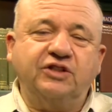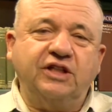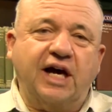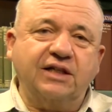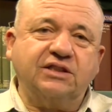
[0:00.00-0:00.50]
the
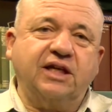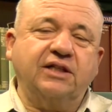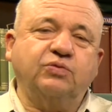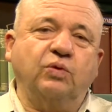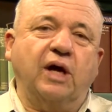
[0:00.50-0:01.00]
United
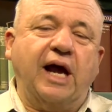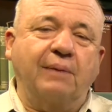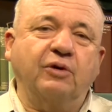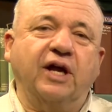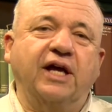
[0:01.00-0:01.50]
States
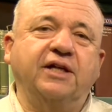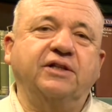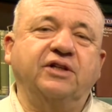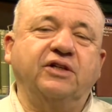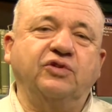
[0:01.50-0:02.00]

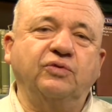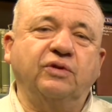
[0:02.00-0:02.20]
abrogated the